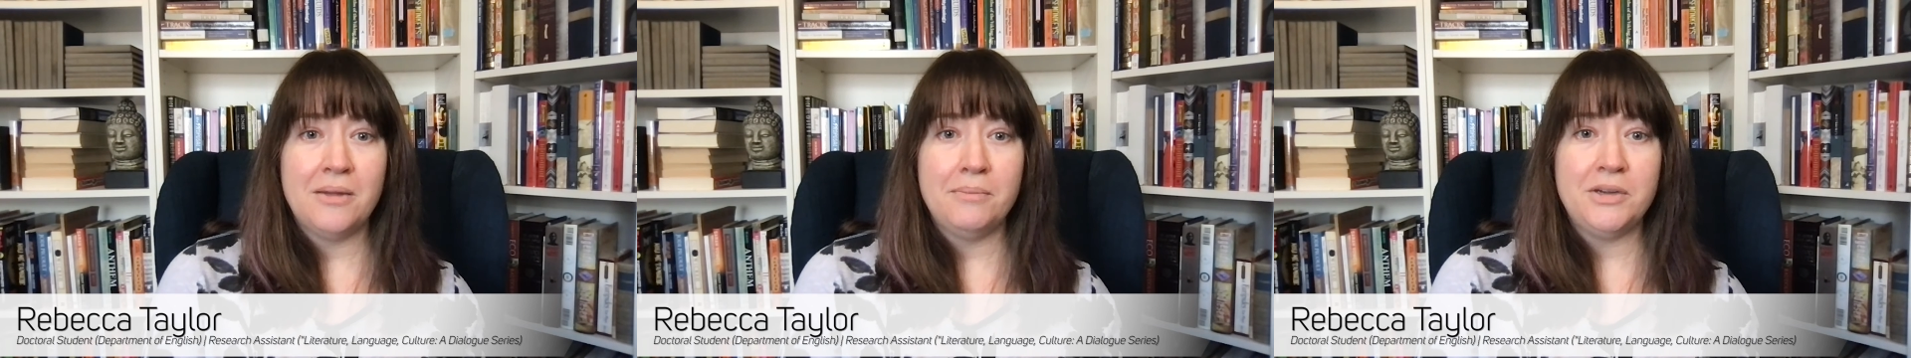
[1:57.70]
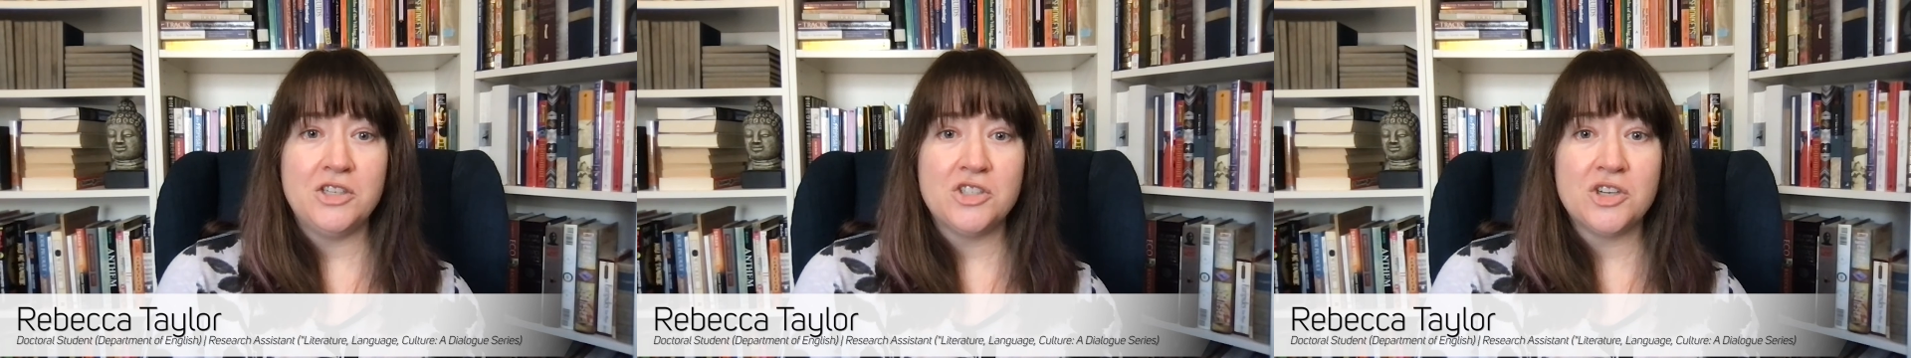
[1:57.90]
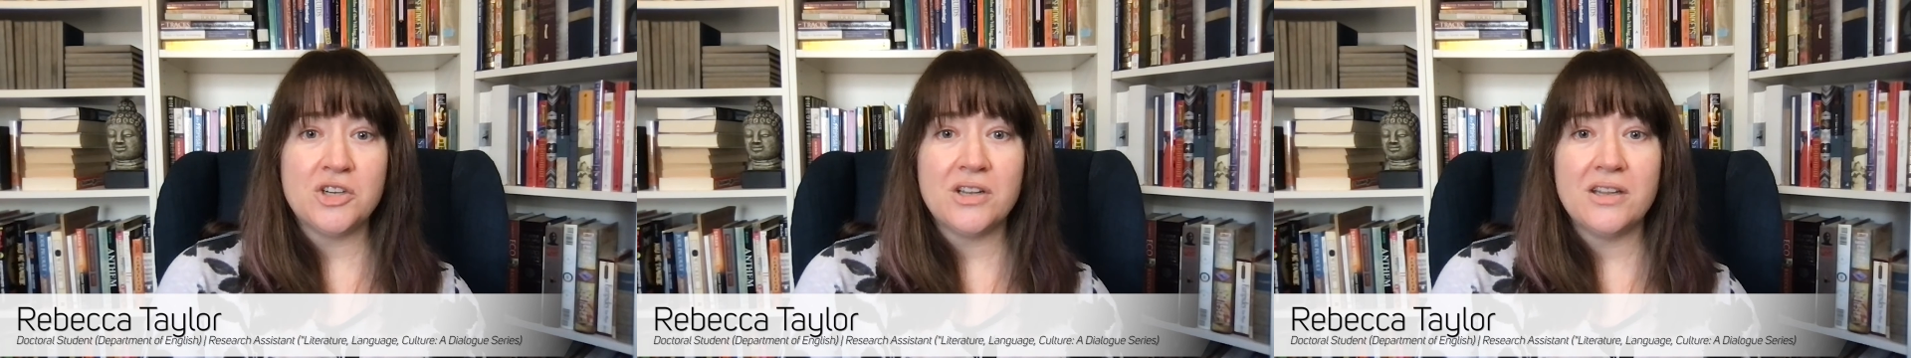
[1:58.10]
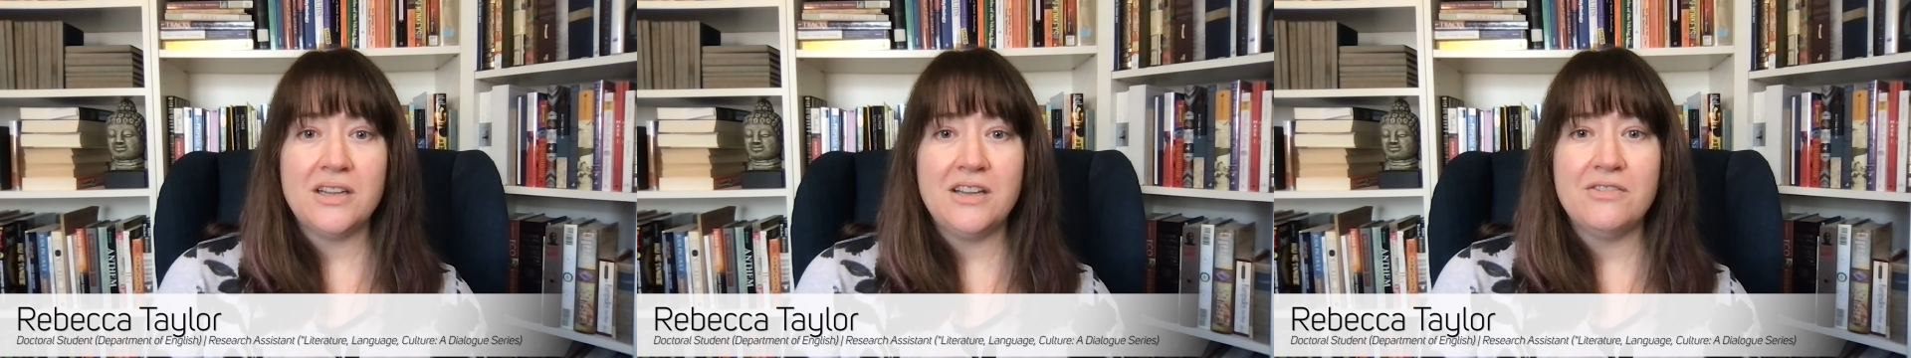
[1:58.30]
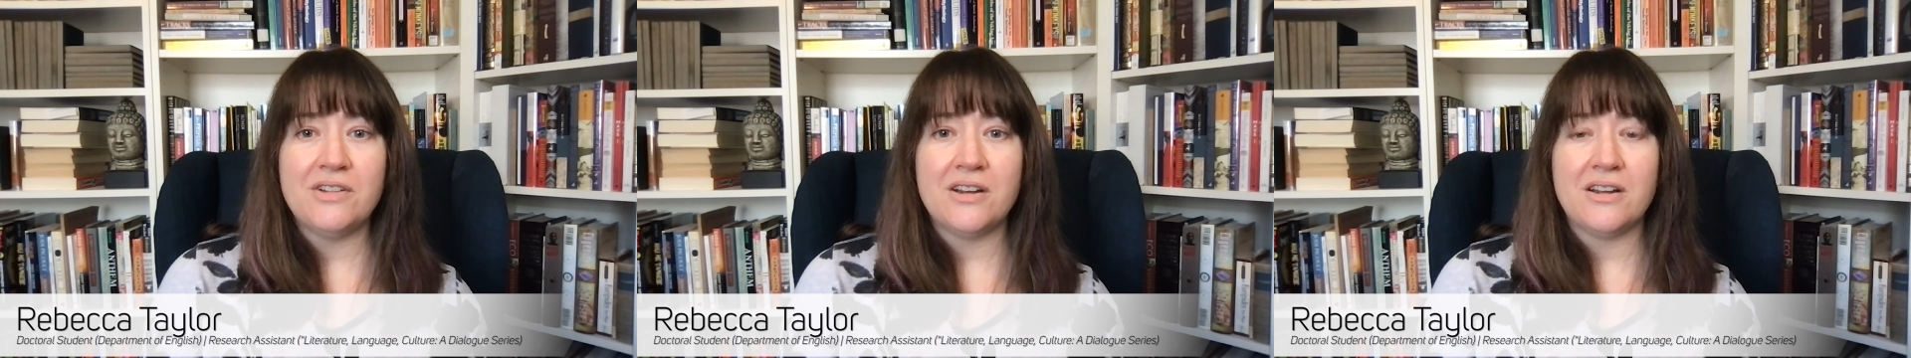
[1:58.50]
Be sure to
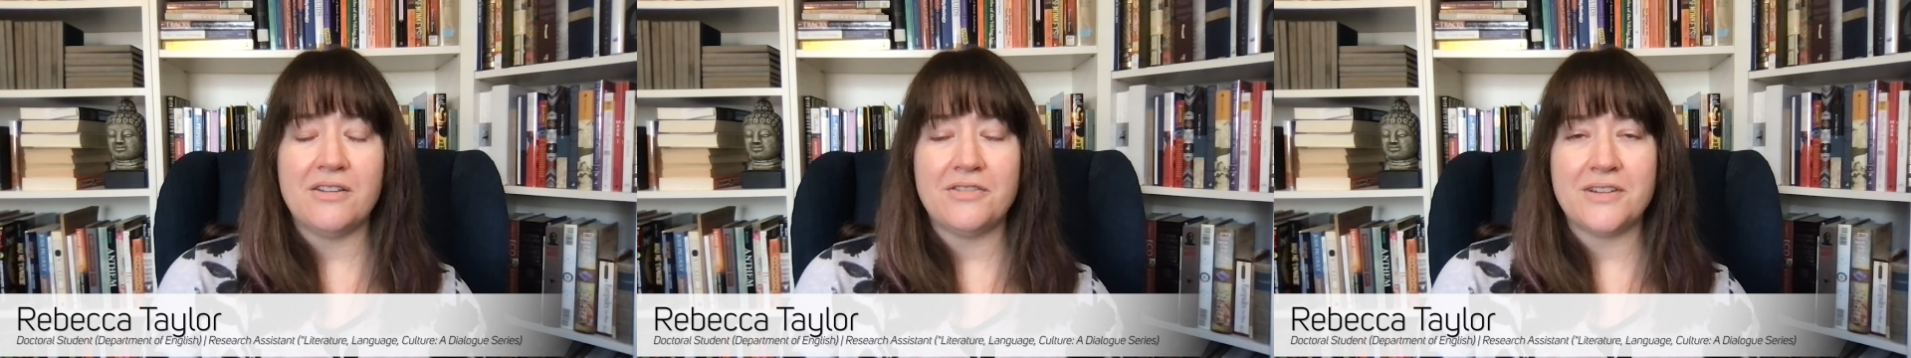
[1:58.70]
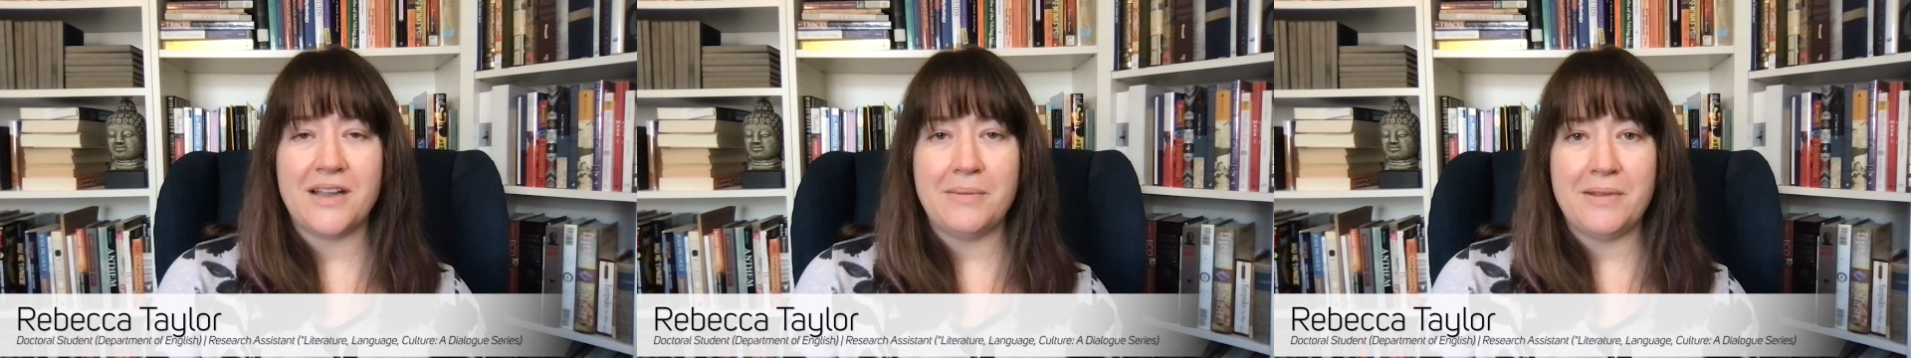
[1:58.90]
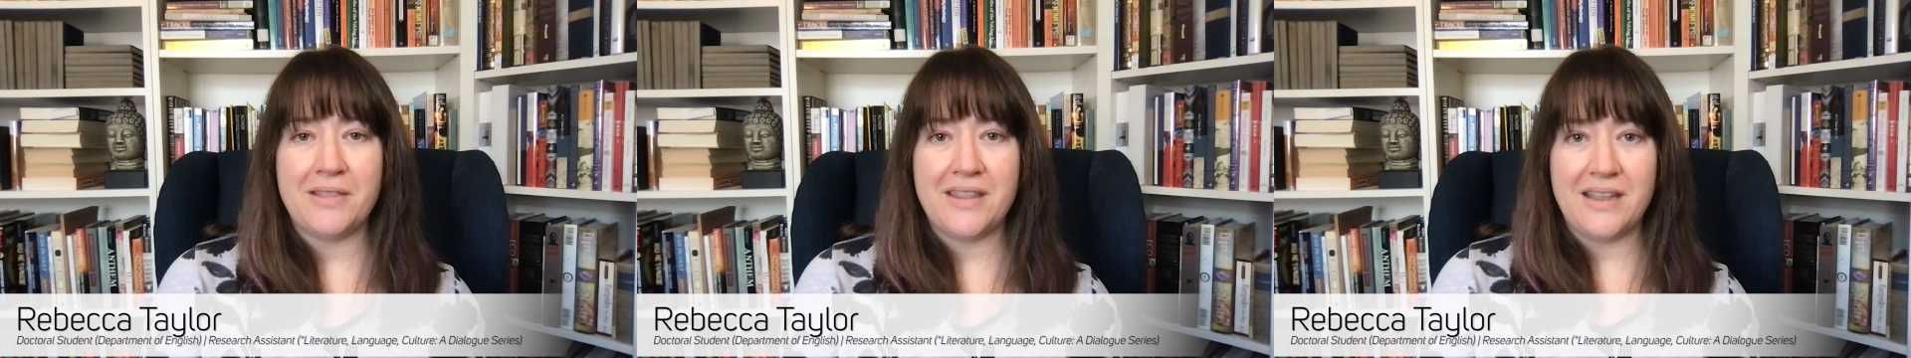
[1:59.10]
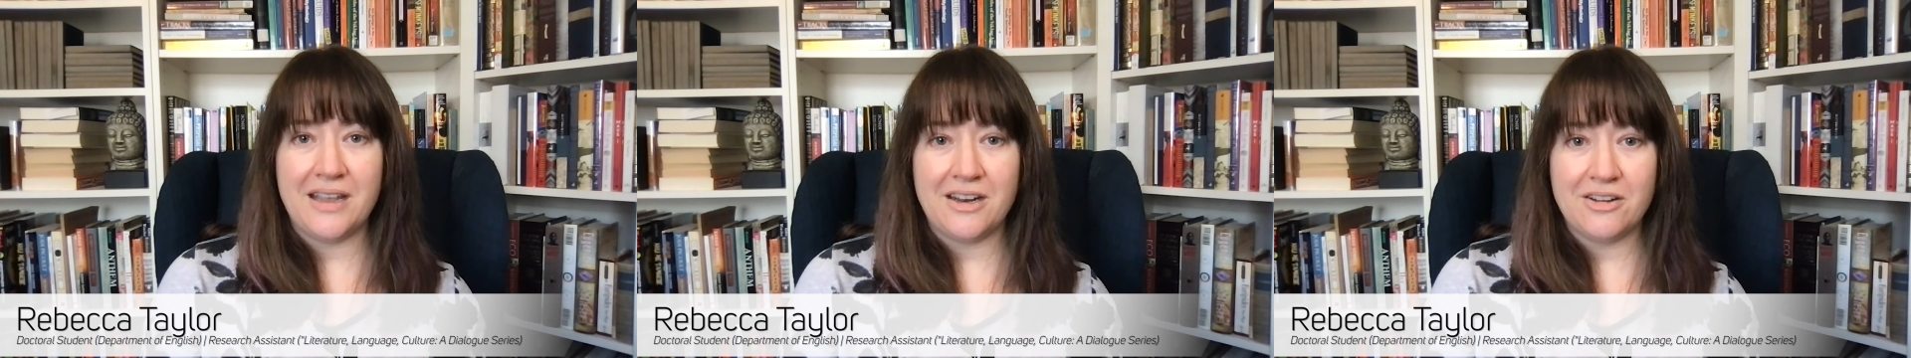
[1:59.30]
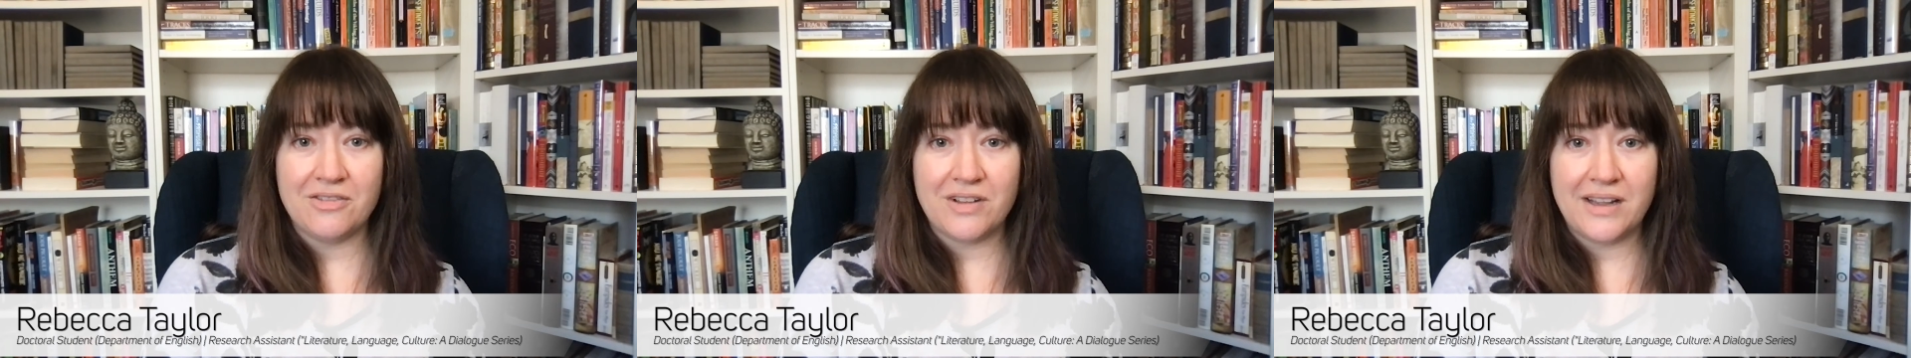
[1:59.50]
leave enough time at the
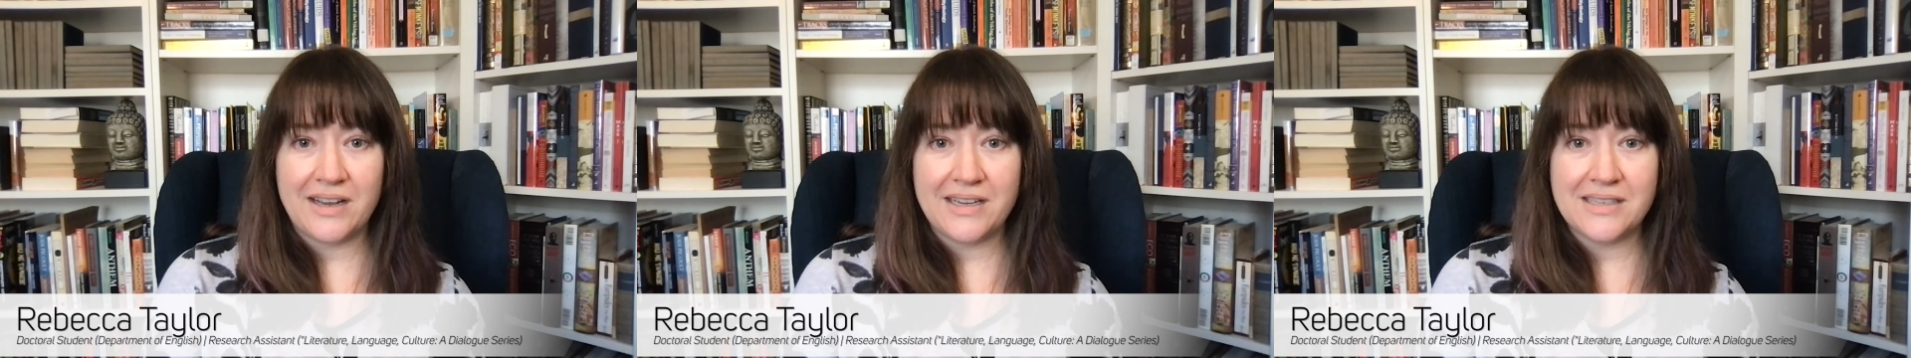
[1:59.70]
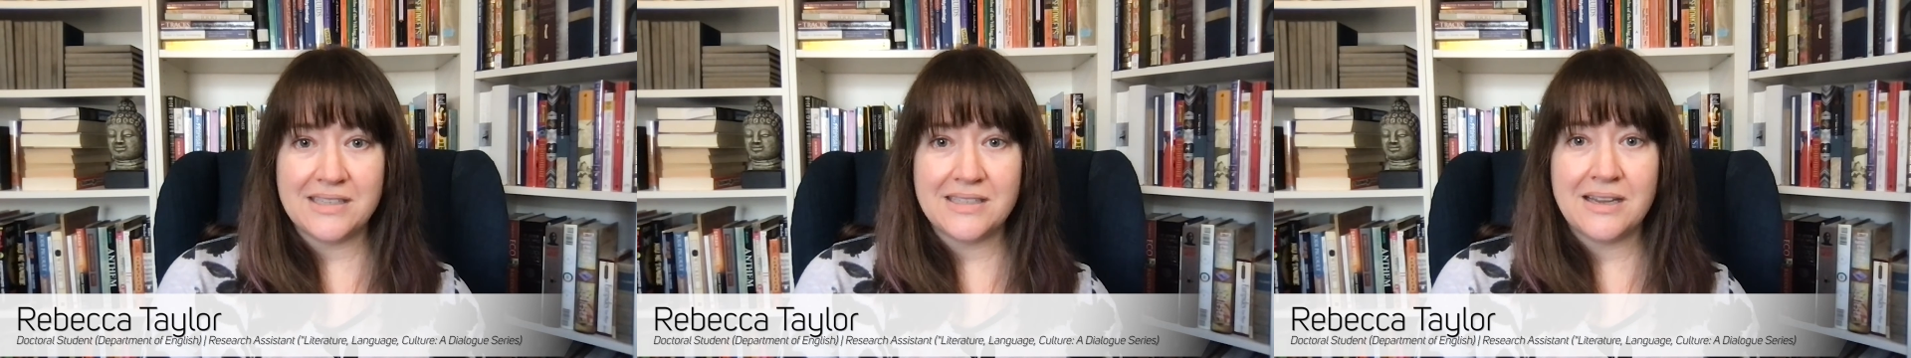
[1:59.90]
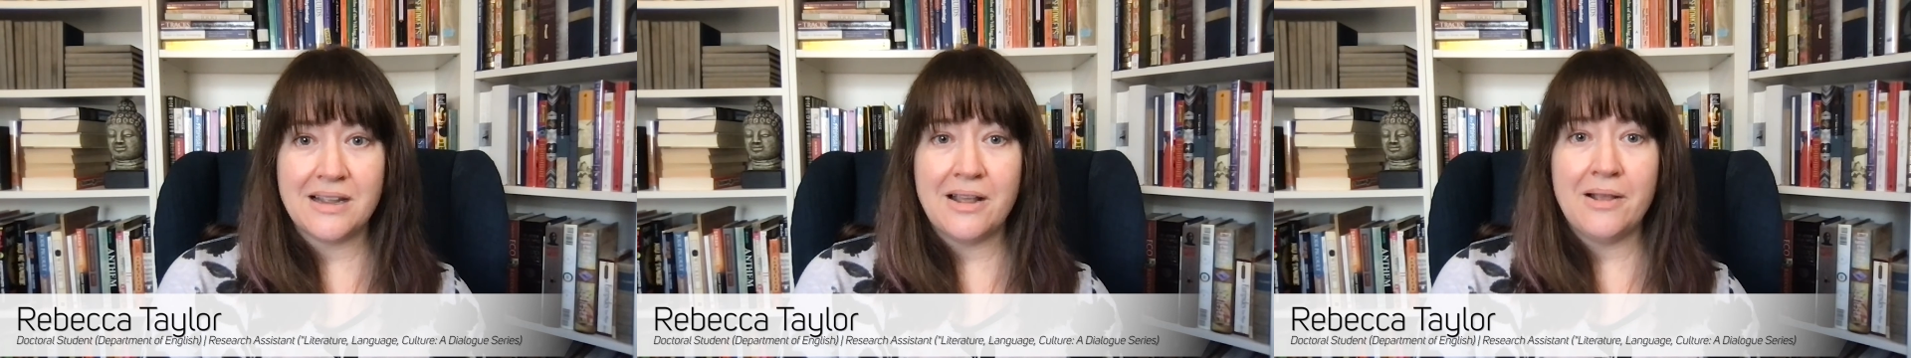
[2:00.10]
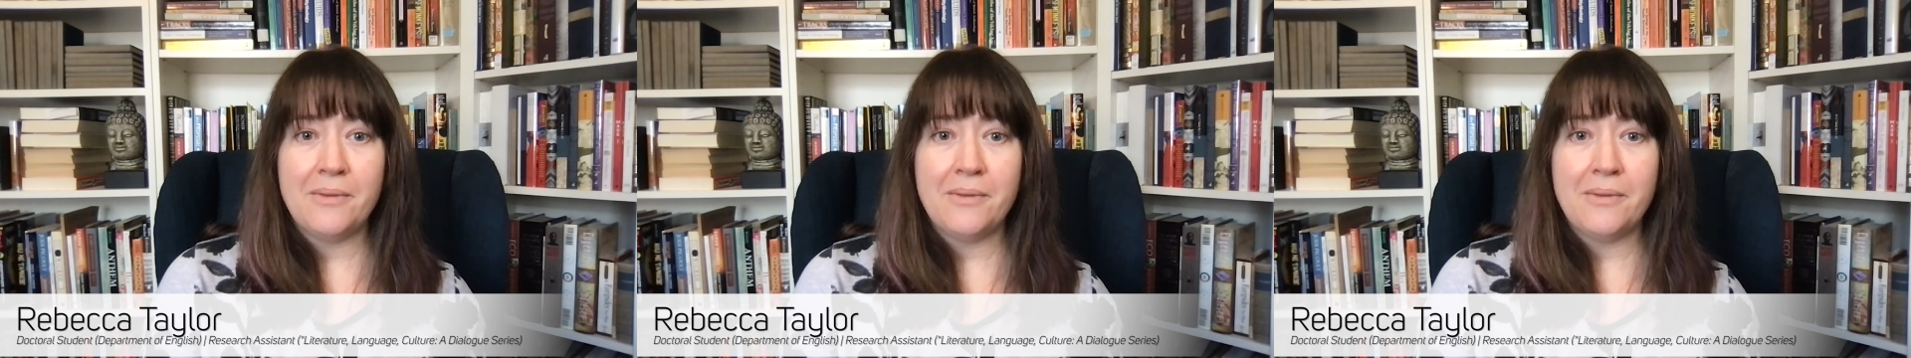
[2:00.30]
end of class